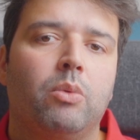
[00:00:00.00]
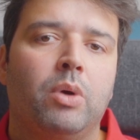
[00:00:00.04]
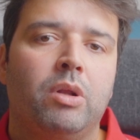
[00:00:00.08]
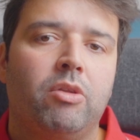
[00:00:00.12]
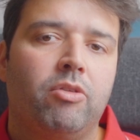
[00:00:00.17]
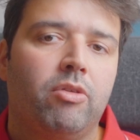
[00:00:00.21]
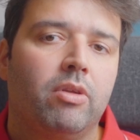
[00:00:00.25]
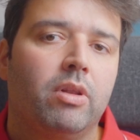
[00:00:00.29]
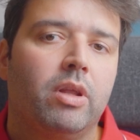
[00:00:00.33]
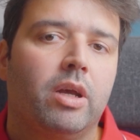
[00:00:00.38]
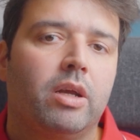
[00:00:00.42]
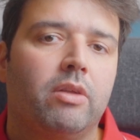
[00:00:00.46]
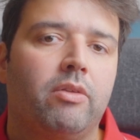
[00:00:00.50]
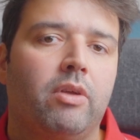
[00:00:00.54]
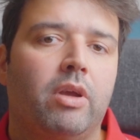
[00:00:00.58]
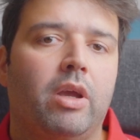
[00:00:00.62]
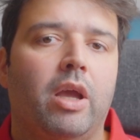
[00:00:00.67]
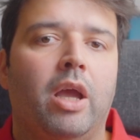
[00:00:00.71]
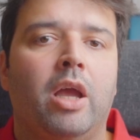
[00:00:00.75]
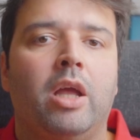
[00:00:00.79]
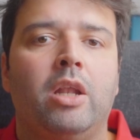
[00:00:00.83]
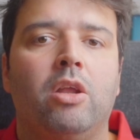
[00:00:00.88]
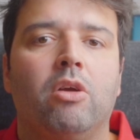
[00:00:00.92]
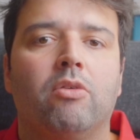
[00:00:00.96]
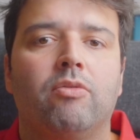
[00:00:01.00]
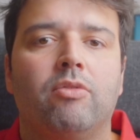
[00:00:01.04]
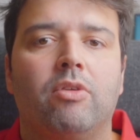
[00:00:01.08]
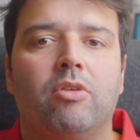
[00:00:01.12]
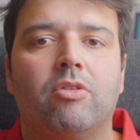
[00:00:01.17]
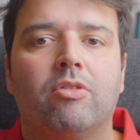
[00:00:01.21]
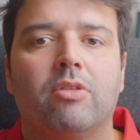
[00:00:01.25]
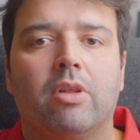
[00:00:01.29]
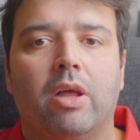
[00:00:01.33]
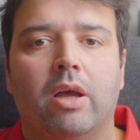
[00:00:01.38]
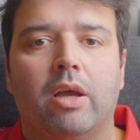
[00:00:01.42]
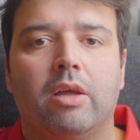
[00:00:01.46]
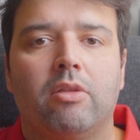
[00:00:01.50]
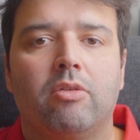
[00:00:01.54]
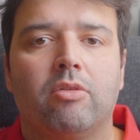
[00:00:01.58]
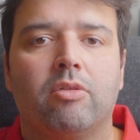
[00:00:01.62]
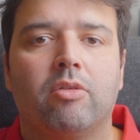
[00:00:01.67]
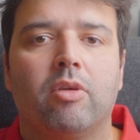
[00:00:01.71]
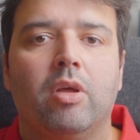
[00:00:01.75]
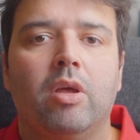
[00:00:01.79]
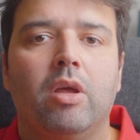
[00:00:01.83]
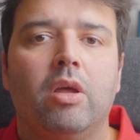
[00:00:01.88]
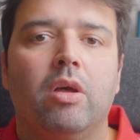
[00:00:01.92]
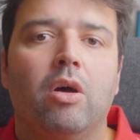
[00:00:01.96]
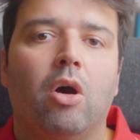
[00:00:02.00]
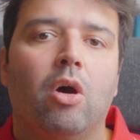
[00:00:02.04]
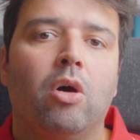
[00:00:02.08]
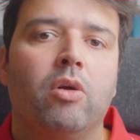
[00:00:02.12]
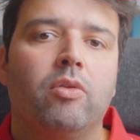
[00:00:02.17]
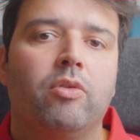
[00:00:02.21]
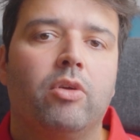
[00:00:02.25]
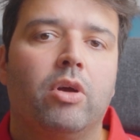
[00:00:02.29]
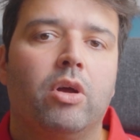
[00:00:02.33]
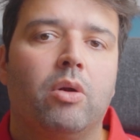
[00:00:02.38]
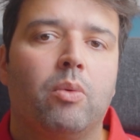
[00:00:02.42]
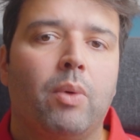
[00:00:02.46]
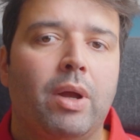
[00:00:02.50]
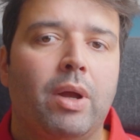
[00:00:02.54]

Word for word: When selecting any of these lights, on the